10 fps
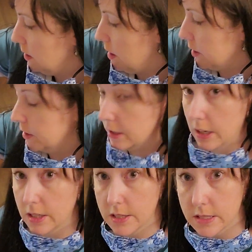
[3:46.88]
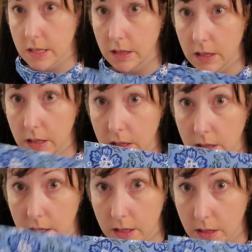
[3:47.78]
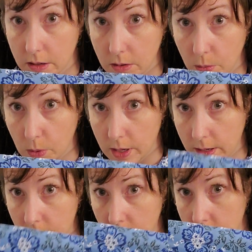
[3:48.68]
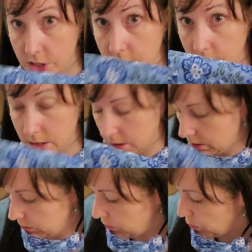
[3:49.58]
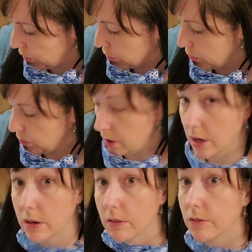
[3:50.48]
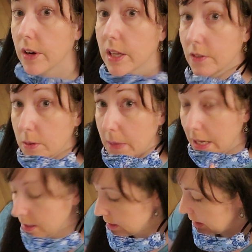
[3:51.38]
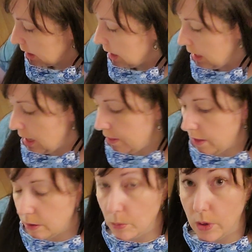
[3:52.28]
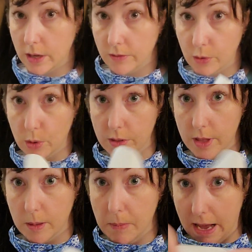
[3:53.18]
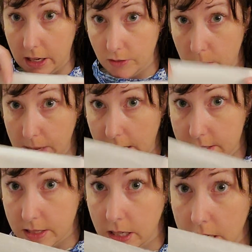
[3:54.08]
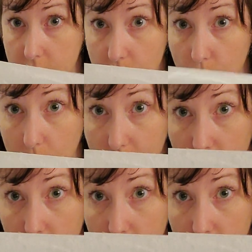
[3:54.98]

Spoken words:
octagons, 1 sheet for your front of your mask, and then 1 for the back of your mask. So if